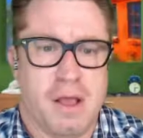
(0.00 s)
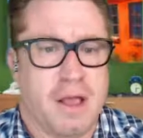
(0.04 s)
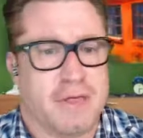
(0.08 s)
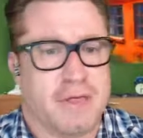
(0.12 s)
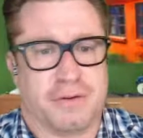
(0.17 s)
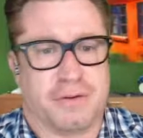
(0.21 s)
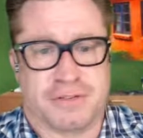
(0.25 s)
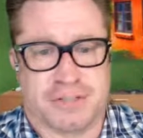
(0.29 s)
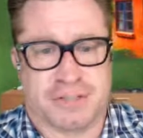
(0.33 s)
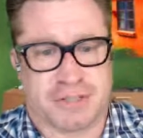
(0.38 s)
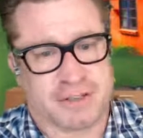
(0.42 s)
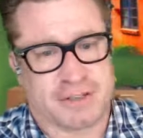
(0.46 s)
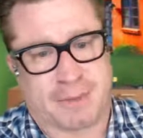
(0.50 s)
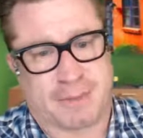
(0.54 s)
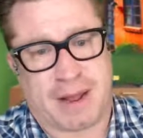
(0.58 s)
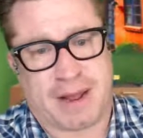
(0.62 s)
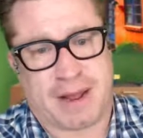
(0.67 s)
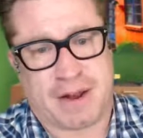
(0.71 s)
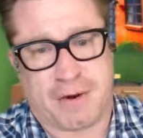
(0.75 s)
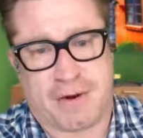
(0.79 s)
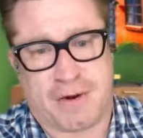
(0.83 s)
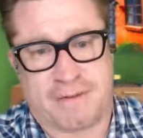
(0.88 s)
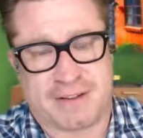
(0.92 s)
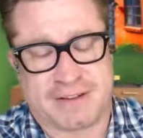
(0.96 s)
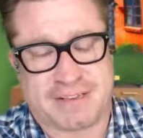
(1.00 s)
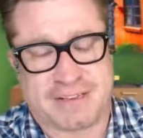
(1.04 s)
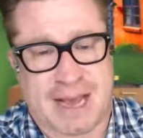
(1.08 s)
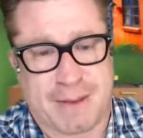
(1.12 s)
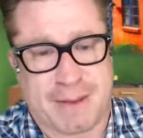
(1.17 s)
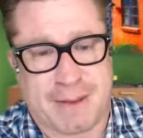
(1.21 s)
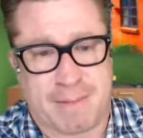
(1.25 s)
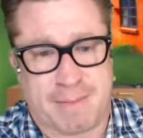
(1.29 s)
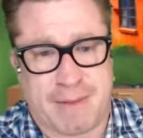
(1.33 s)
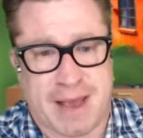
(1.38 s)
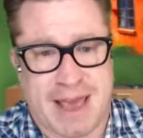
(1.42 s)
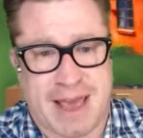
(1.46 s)
There's just some I know off the
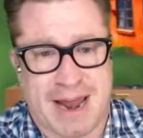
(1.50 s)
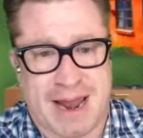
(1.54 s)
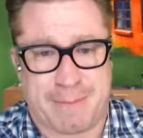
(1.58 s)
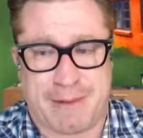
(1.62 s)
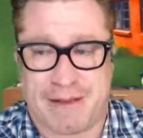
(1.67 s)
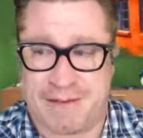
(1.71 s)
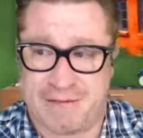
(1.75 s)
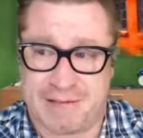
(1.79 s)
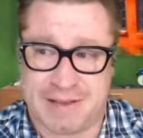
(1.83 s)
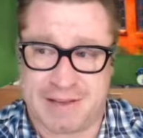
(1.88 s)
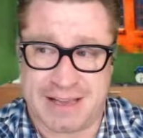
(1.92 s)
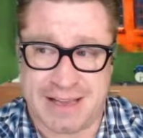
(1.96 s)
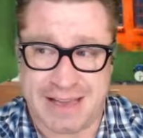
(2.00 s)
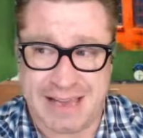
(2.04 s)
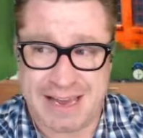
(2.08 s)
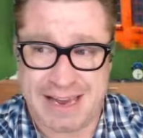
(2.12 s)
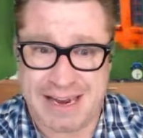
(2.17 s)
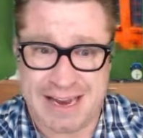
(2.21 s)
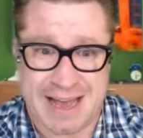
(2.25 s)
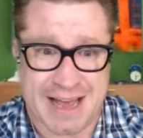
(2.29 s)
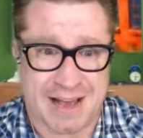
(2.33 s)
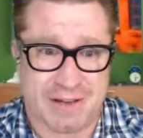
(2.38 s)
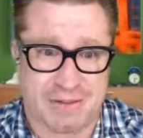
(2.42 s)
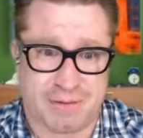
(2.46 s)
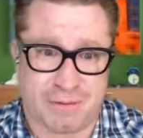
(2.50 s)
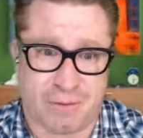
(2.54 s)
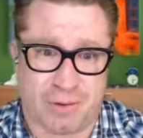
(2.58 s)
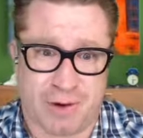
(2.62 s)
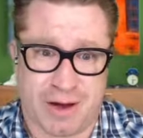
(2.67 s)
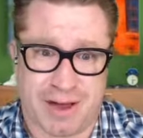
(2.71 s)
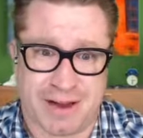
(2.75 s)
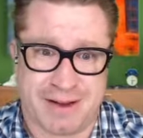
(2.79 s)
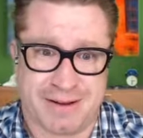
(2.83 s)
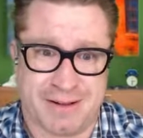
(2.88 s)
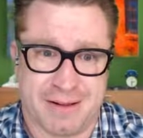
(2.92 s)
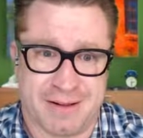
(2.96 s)
top of my head. I believe Seguin has
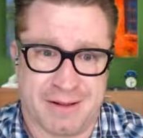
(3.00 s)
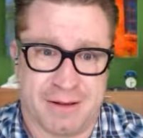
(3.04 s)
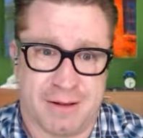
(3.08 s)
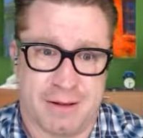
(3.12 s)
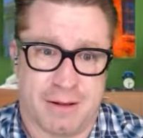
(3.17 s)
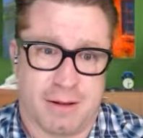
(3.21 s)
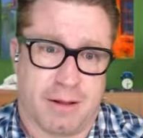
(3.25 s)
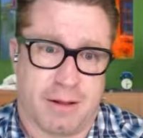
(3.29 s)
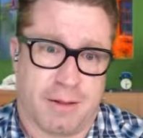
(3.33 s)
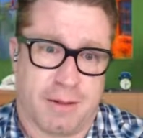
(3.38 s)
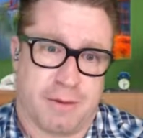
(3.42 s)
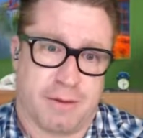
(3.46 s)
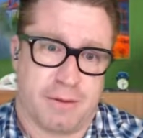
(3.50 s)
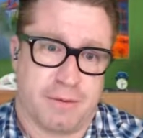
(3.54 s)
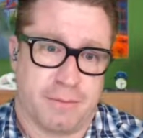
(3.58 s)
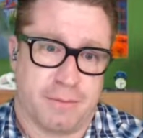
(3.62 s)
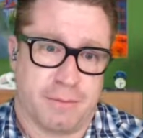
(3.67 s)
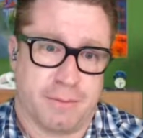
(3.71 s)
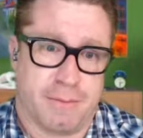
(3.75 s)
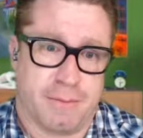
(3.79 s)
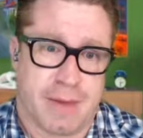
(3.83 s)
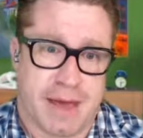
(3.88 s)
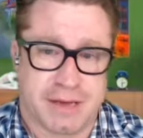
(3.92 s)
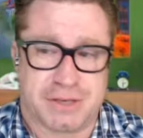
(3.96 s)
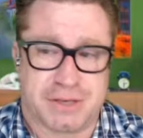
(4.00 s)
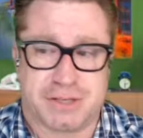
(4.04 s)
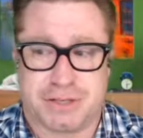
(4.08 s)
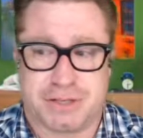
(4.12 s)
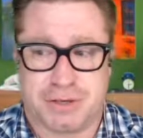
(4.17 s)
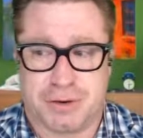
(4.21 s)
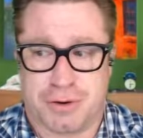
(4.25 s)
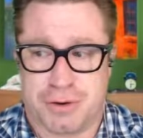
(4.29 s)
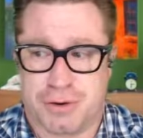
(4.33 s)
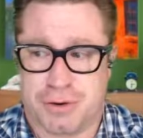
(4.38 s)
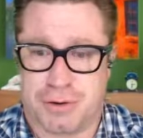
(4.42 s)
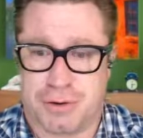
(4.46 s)
one. Make
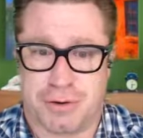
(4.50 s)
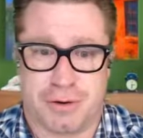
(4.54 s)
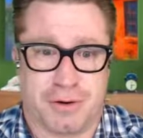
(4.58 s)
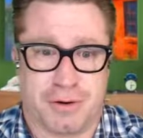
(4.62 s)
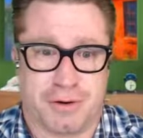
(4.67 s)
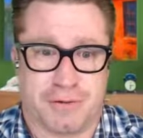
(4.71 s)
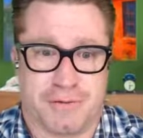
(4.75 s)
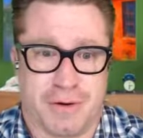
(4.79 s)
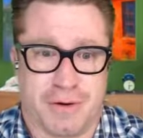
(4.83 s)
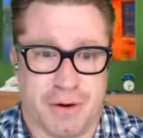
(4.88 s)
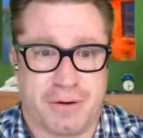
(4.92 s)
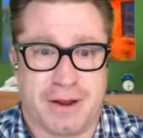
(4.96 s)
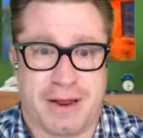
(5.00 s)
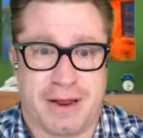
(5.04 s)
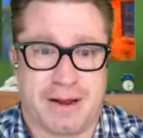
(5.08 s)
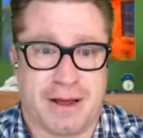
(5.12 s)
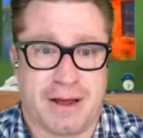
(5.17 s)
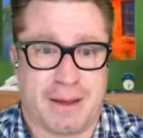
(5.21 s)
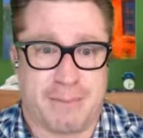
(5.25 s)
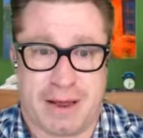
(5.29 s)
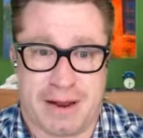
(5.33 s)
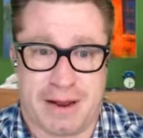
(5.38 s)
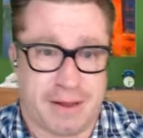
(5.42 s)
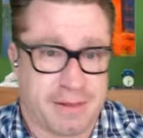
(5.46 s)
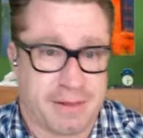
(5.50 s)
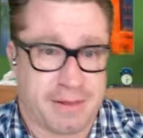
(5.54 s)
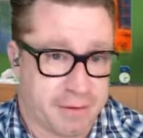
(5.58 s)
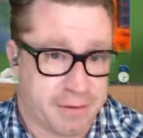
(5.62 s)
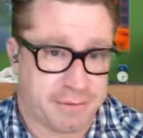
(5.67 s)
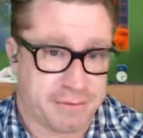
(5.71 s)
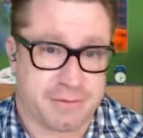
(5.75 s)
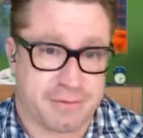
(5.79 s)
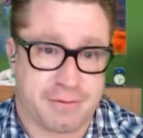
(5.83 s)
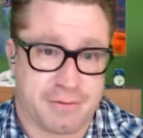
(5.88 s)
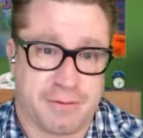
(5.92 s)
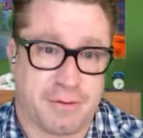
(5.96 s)
sure you're voting. I mean, and
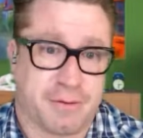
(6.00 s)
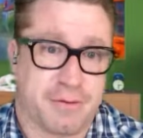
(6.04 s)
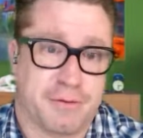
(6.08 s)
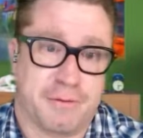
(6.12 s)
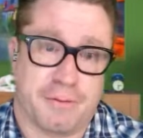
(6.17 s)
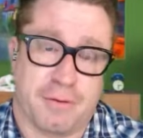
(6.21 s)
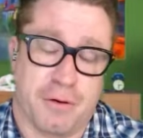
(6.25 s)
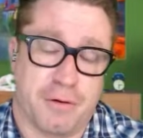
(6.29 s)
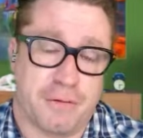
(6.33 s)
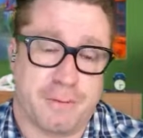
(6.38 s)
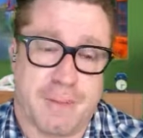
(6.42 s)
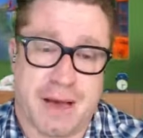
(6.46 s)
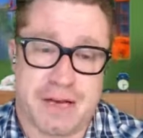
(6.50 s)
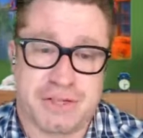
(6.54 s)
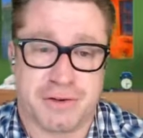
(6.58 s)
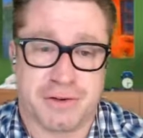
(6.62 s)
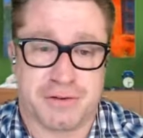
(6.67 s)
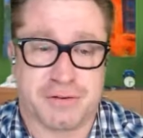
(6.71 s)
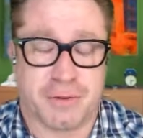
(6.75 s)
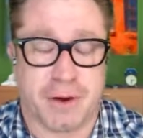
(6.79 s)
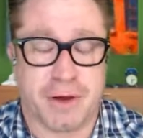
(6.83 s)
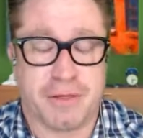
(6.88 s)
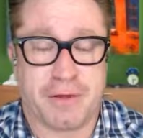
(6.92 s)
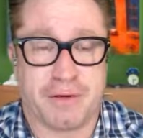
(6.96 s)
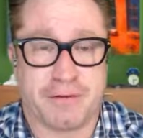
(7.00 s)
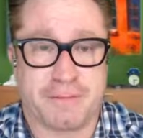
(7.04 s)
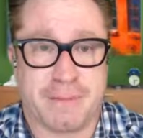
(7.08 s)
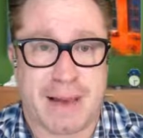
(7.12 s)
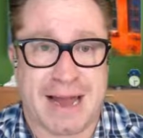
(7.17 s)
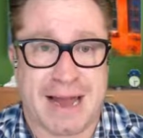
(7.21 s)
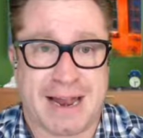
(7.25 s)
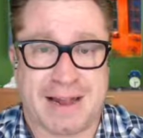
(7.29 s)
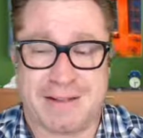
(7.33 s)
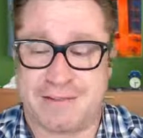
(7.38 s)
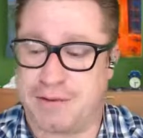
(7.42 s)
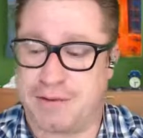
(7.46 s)
there's those measures are on those
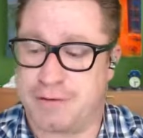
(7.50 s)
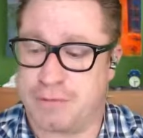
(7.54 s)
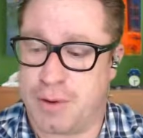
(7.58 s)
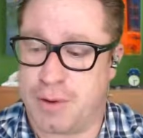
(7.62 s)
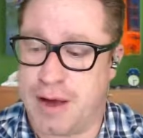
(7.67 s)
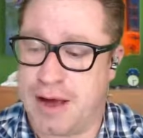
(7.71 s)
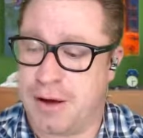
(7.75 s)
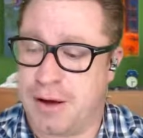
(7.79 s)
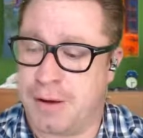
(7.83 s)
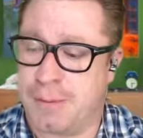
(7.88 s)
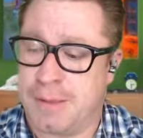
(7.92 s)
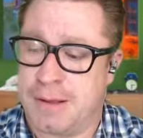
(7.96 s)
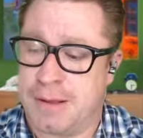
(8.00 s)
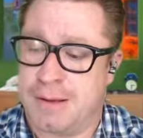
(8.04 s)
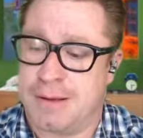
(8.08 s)
ballots as well.